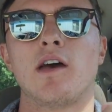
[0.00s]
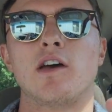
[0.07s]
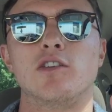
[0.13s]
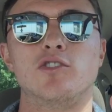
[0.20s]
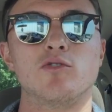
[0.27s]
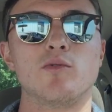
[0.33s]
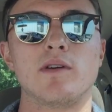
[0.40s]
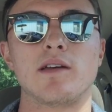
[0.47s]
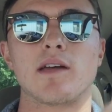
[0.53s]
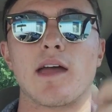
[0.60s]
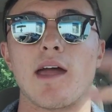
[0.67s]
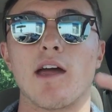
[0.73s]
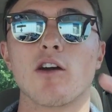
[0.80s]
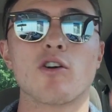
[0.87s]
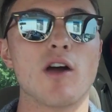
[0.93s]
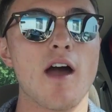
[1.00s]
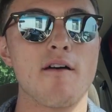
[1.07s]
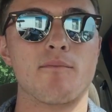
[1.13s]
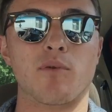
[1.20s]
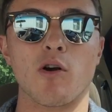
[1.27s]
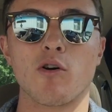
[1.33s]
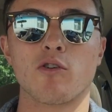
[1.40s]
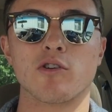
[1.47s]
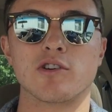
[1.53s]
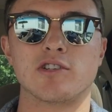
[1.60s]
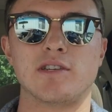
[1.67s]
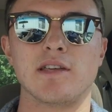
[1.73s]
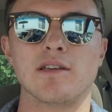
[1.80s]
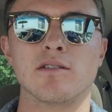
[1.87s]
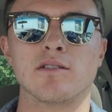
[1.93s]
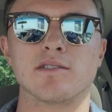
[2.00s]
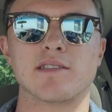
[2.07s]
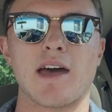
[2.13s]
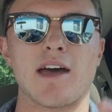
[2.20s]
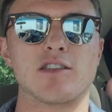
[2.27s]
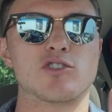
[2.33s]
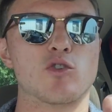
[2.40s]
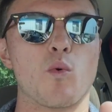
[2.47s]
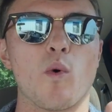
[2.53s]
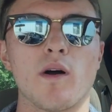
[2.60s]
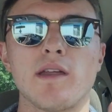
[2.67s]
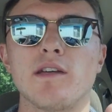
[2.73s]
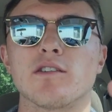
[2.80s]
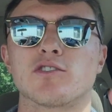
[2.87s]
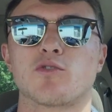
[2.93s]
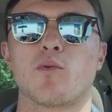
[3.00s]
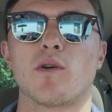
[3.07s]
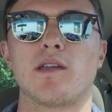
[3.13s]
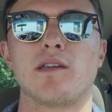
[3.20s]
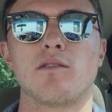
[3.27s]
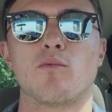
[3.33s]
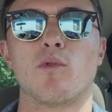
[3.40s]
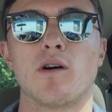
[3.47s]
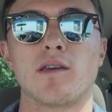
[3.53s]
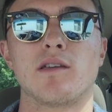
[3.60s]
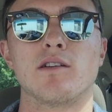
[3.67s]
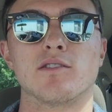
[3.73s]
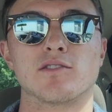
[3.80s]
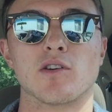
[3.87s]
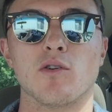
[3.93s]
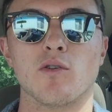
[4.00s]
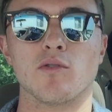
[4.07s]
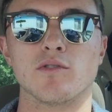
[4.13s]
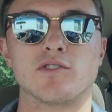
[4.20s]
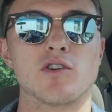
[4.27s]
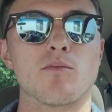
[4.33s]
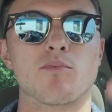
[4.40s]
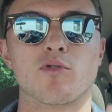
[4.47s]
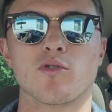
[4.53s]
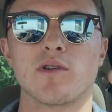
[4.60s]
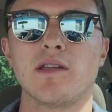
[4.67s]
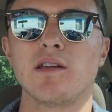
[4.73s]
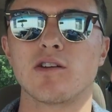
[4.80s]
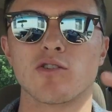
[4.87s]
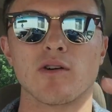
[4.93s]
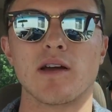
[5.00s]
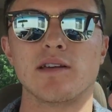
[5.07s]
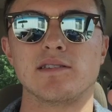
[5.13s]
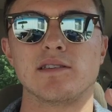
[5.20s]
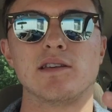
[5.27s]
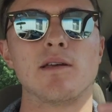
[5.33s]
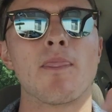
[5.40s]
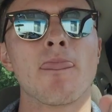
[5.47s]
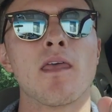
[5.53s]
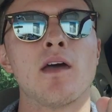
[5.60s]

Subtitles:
doing aircraft brokerage deals at 20 or 21 years old. So pretty crazy.